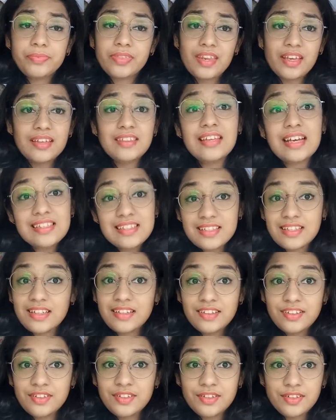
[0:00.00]
that's
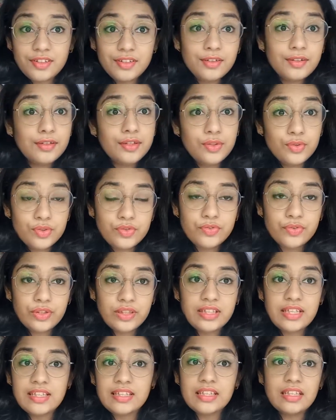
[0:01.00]
another useful
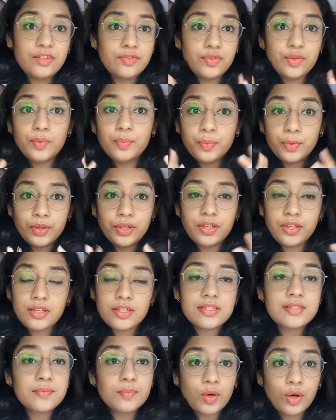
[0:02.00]
thing, that if you put it in a
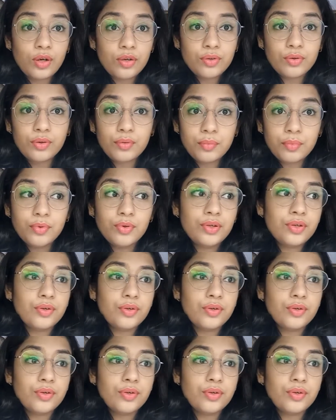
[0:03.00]
small notebook,